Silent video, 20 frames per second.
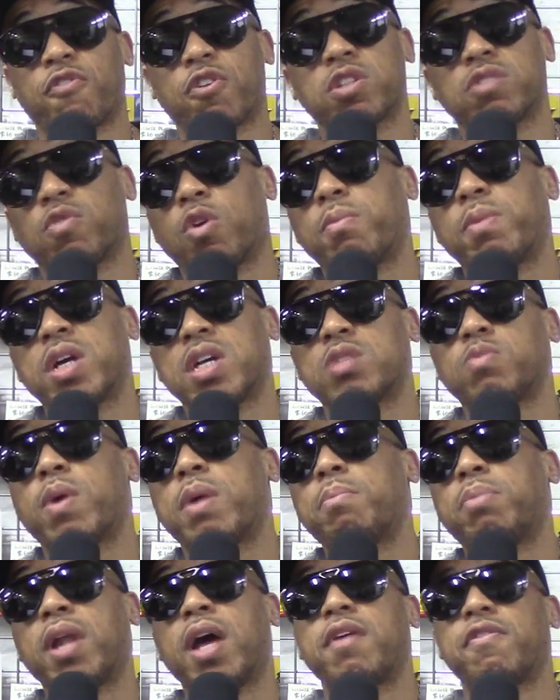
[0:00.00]
first of all because
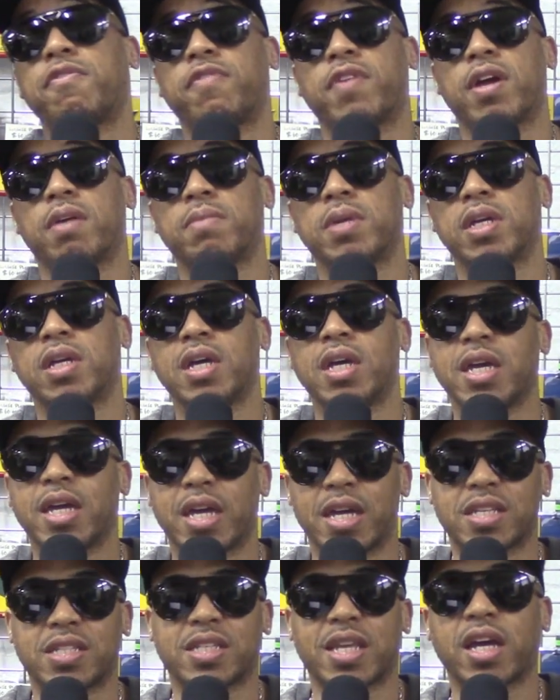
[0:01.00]
we're blood family
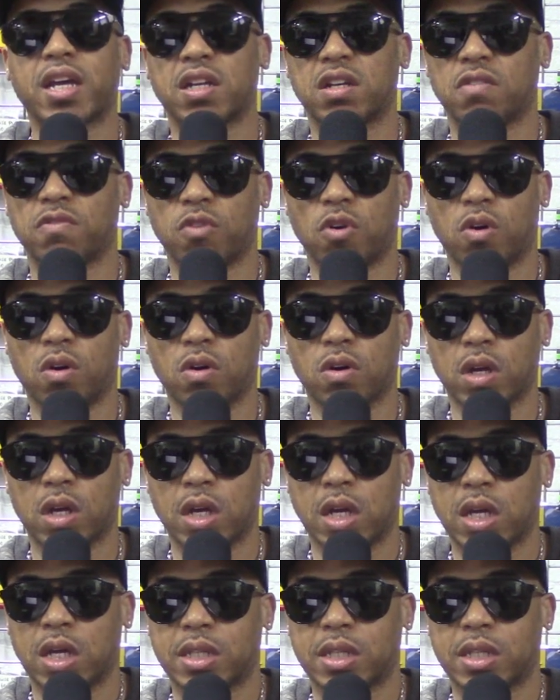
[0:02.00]
and second of all